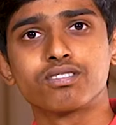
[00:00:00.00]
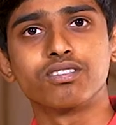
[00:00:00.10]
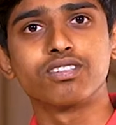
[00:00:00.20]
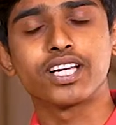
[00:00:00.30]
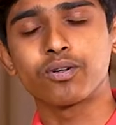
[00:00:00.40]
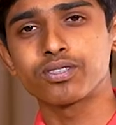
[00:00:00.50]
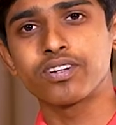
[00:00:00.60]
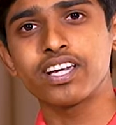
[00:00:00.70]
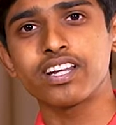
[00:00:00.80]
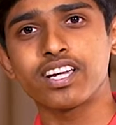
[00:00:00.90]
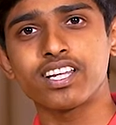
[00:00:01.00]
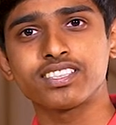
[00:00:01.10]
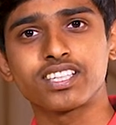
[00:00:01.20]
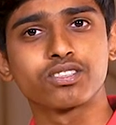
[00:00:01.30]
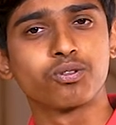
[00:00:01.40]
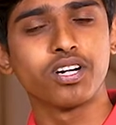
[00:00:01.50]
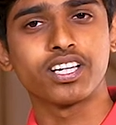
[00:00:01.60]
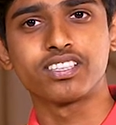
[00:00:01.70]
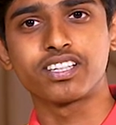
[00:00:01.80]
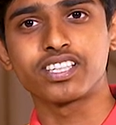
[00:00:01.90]
So that was when I realized that school
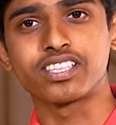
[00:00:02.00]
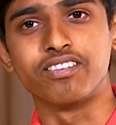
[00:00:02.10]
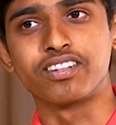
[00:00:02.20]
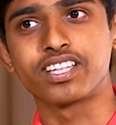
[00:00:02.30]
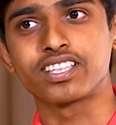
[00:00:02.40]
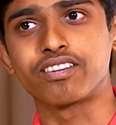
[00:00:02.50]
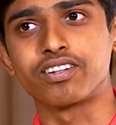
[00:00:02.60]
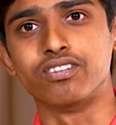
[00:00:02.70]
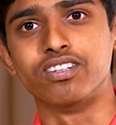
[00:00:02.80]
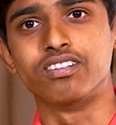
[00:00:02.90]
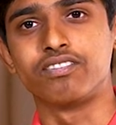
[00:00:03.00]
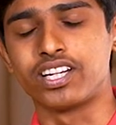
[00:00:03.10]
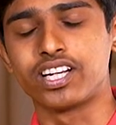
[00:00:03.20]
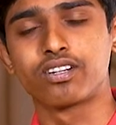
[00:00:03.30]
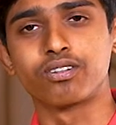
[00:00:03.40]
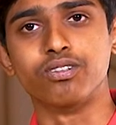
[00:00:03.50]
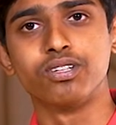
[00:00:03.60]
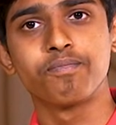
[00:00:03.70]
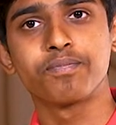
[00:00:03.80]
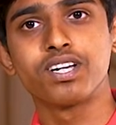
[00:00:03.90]
doesn't teach everything that we need to
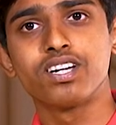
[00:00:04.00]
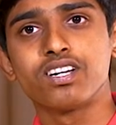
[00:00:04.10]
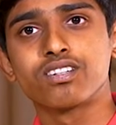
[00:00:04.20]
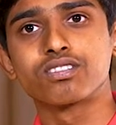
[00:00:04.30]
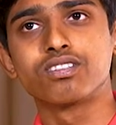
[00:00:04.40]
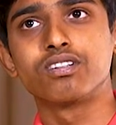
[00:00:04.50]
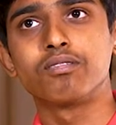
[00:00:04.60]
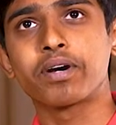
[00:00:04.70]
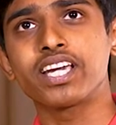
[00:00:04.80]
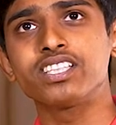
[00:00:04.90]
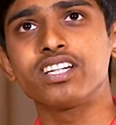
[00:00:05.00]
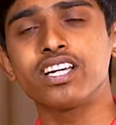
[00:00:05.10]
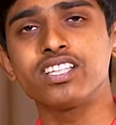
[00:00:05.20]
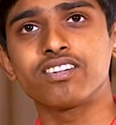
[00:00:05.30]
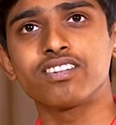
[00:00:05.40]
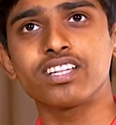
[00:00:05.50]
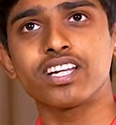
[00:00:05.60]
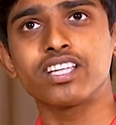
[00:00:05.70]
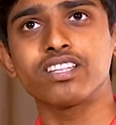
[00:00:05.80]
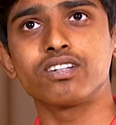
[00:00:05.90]
know. So my journey in 7th and
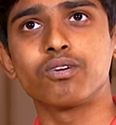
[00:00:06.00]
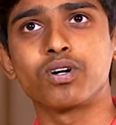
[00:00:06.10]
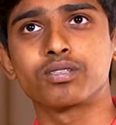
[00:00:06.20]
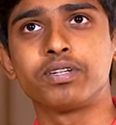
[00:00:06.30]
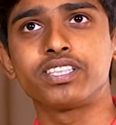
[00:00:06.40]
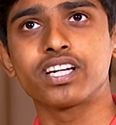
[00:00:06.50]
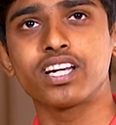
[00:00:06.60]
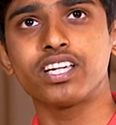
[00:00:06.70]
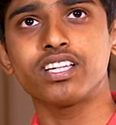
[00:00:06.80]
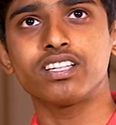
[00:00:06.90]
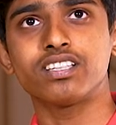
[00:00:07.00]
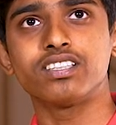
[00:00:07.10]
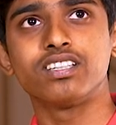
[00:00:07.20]
8th was basically